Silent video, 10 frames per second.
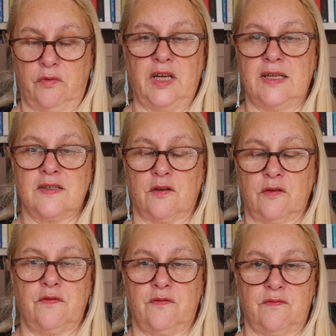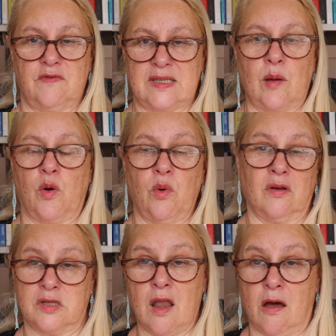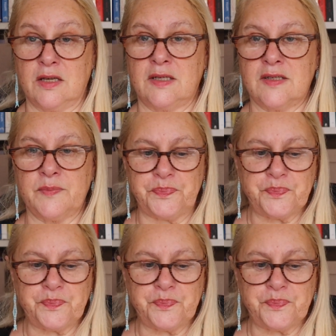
really sort of set my world alight.